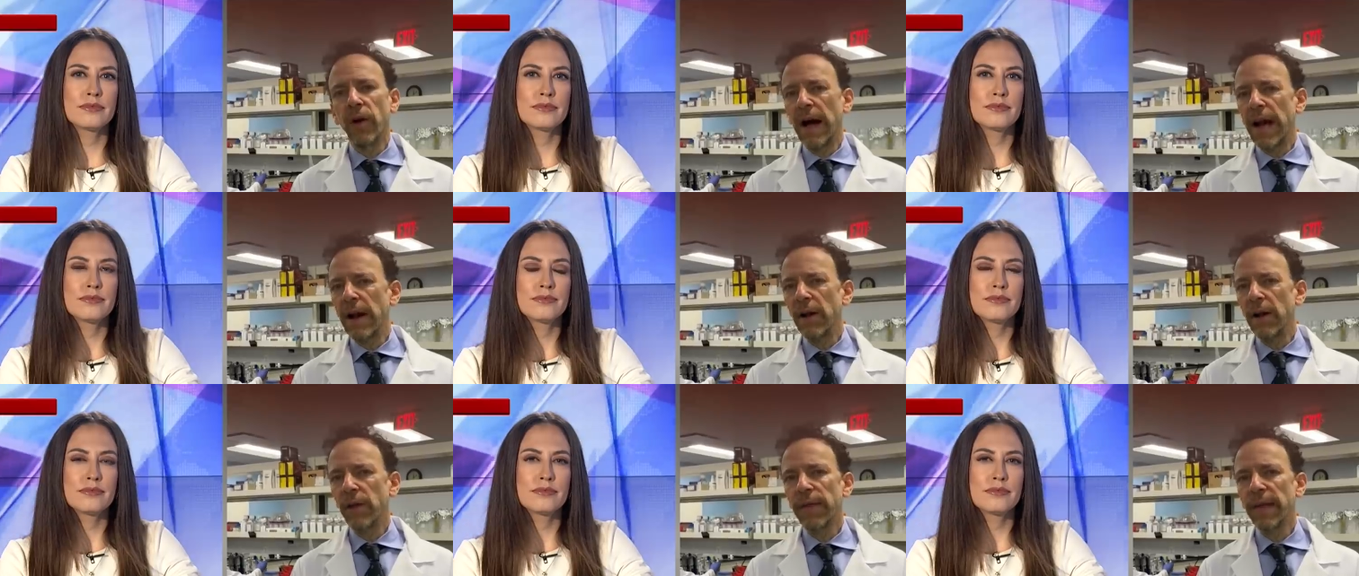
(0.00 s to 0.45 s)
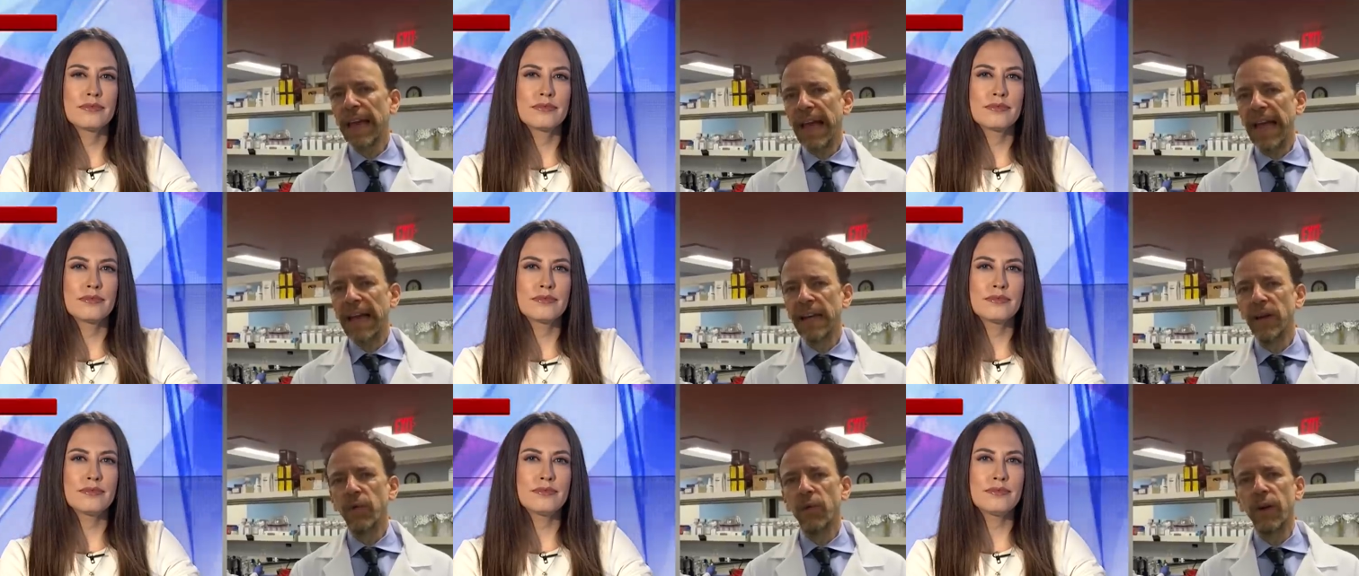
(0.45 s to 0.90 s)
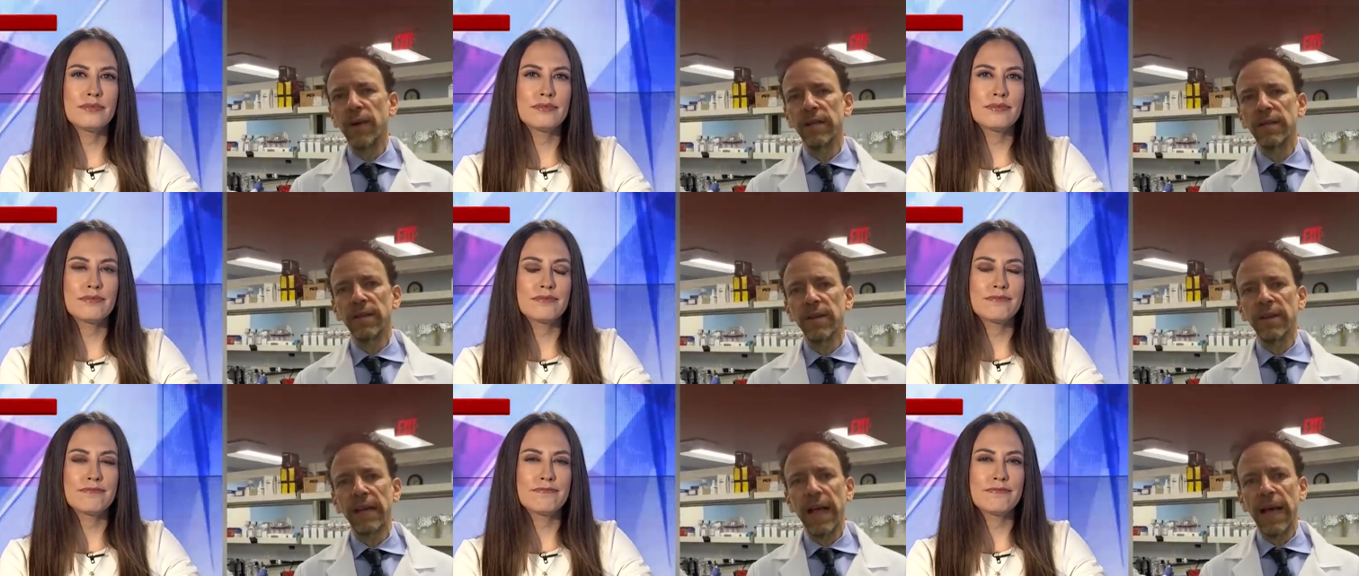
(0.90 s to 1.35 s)
Speaker 1: I don't think anyone
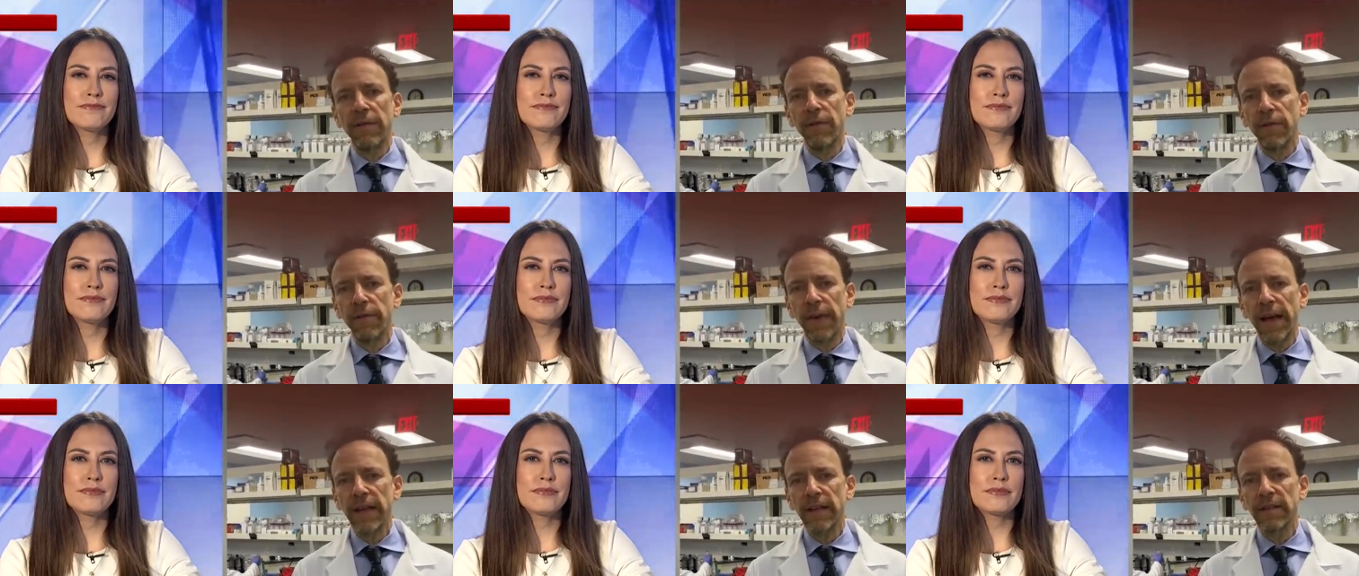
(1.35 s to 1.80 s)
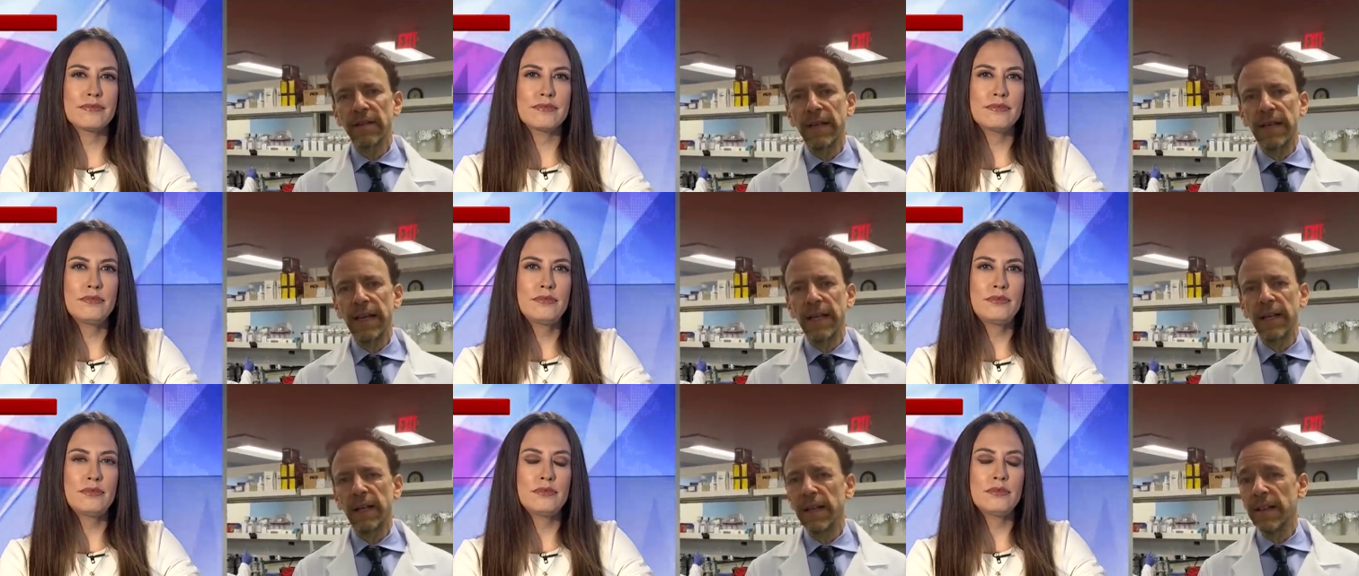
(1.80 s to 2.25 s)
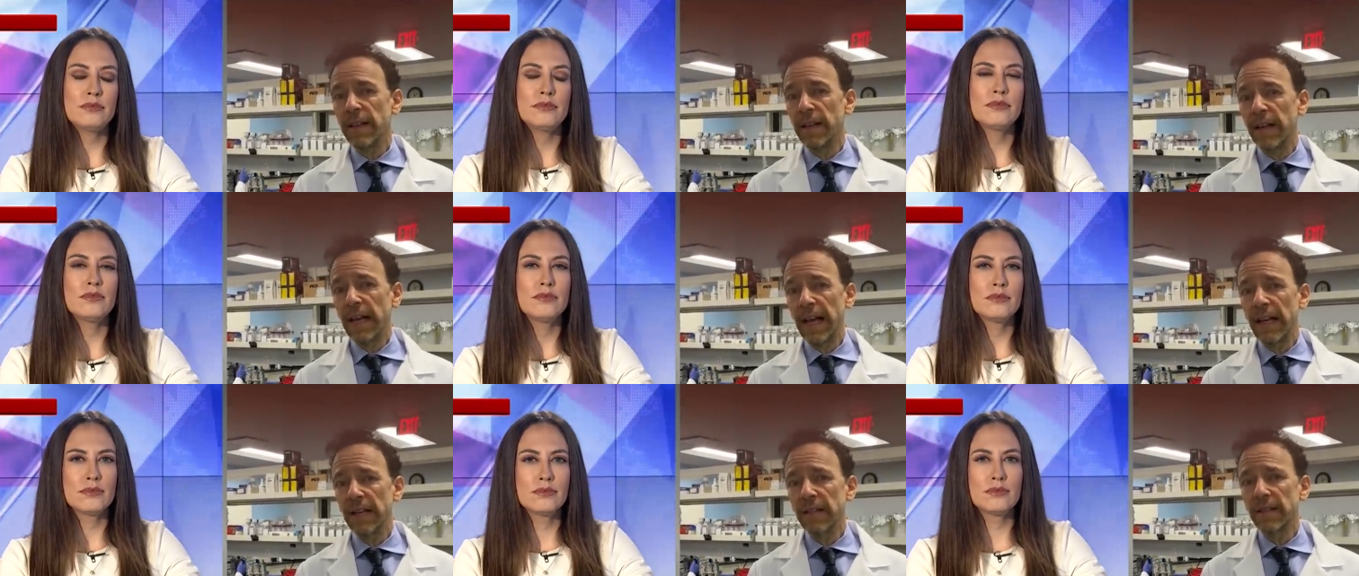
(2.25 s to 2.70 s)
is going to have a vaccine in the
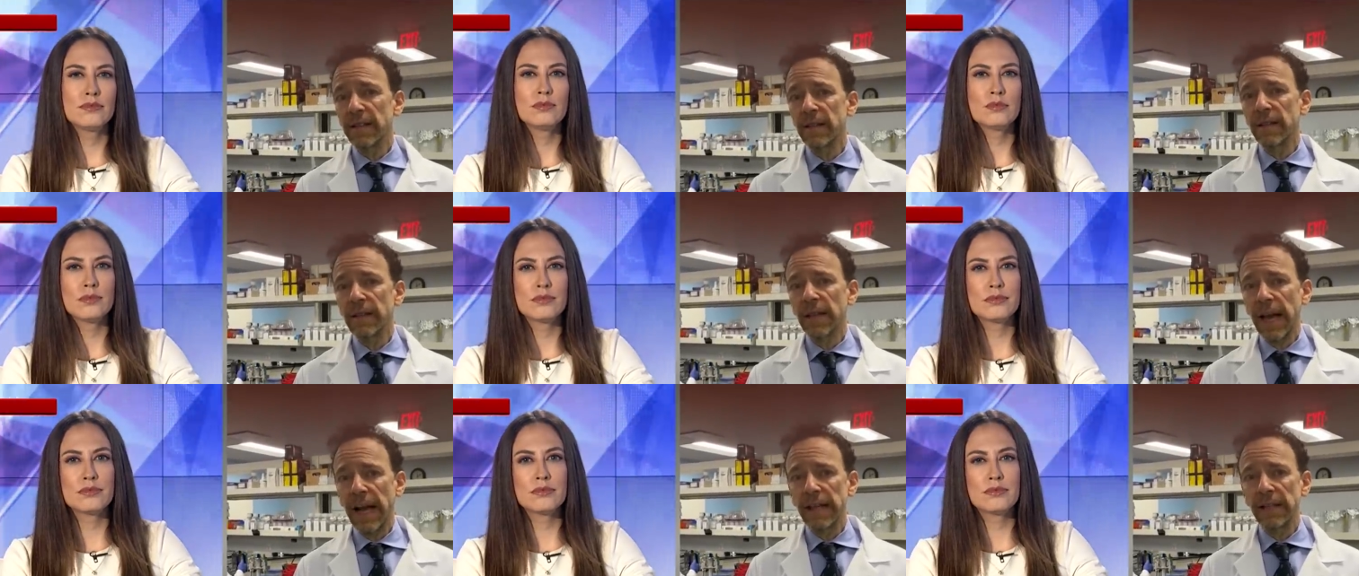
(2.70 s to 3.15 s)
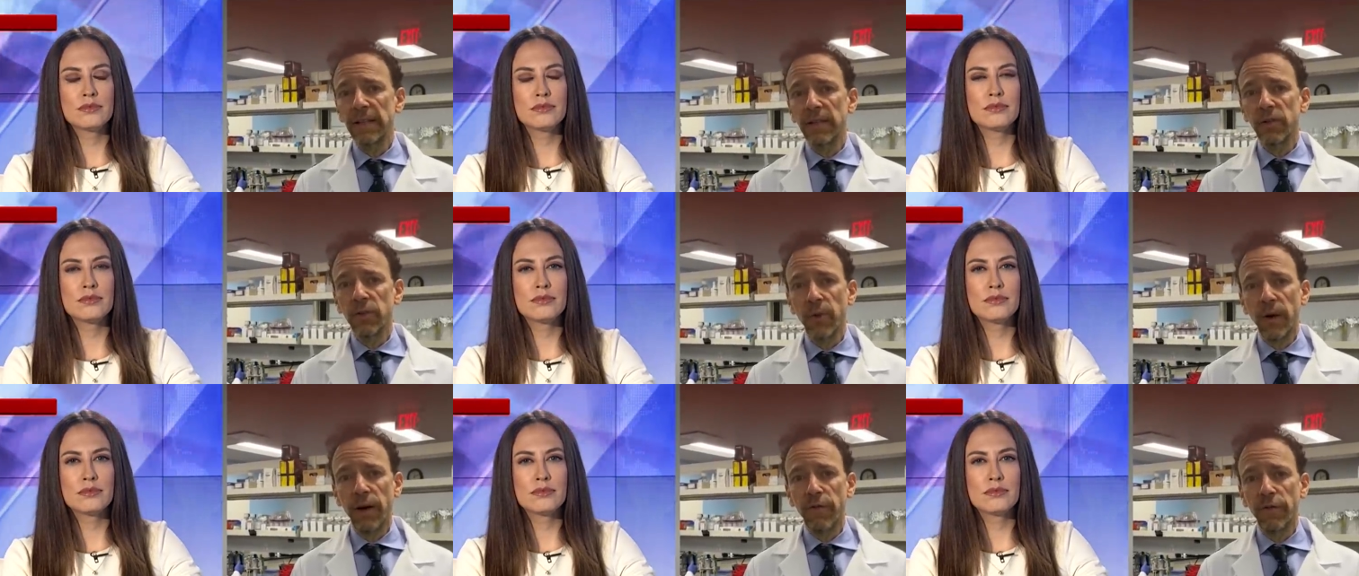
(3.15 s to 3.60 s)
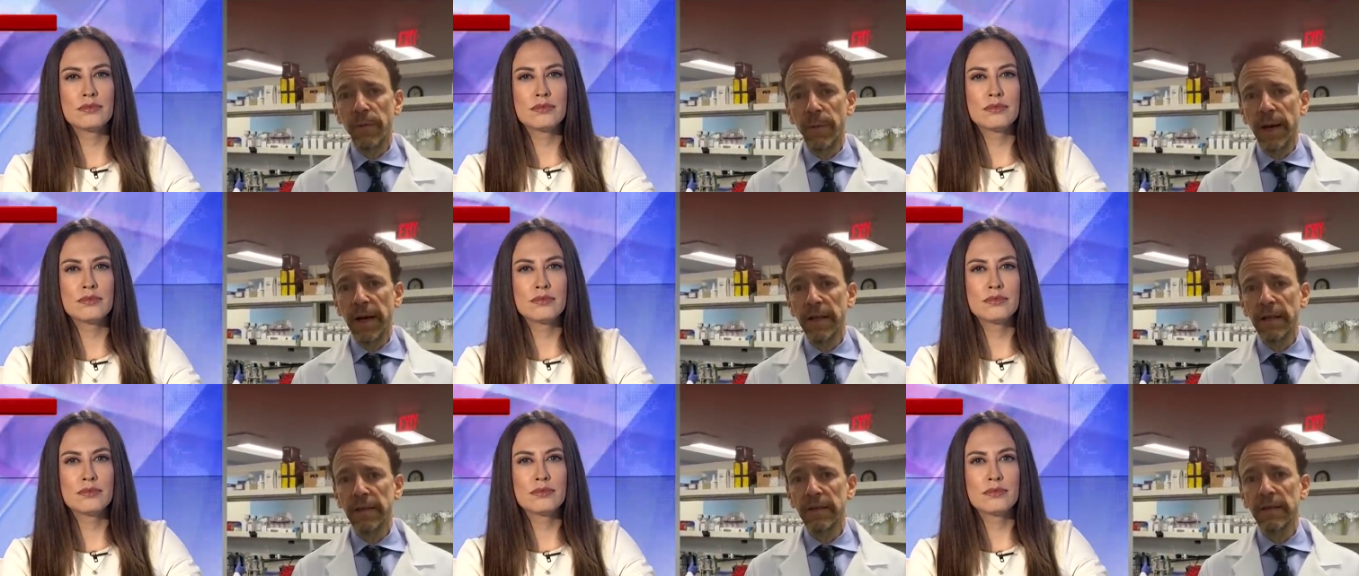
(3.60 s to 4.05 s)
next nine to 12
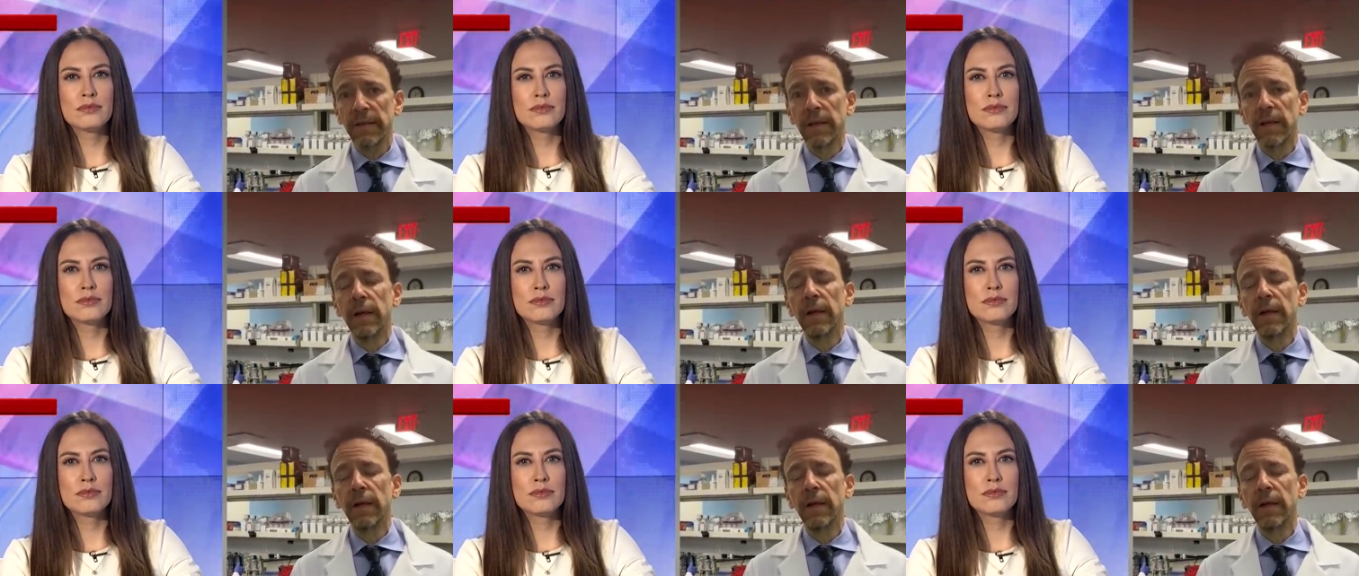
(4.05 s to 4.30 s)
months.